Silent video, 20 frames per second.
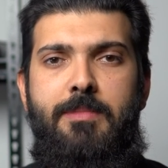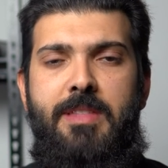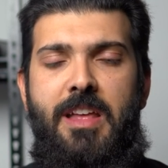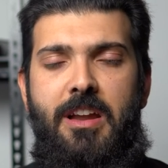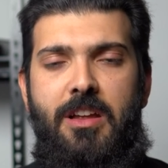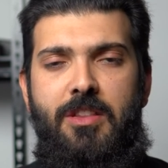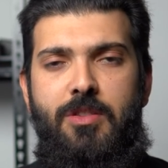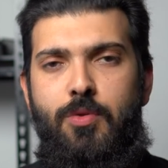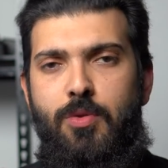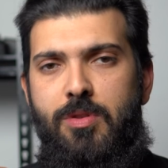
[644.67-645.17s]
that
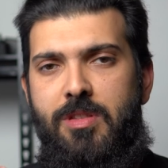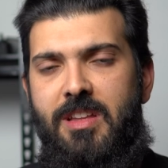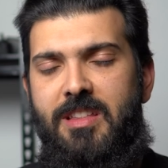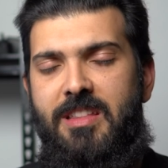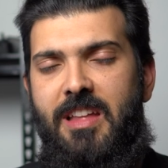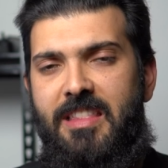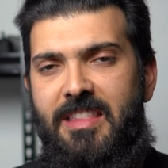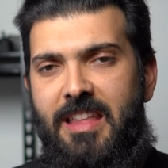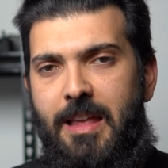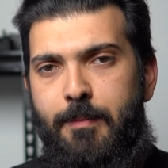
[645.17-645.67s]
I do think
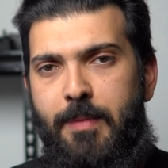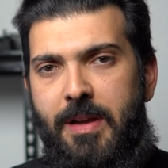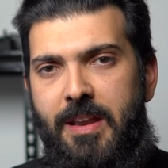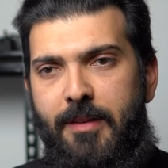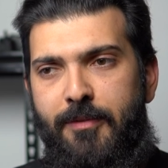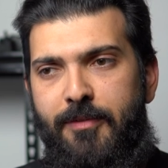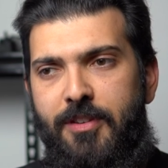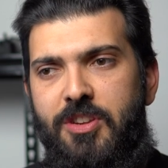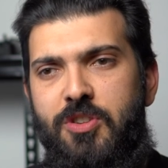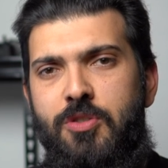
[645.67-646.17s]
that they're
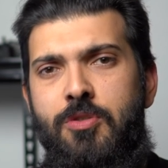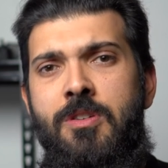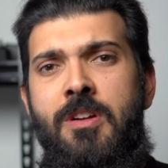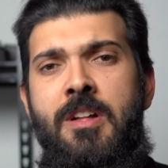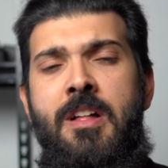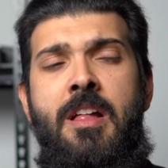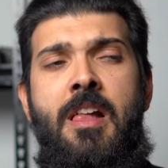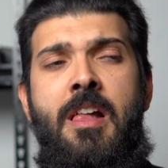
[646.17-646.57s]
beneficial.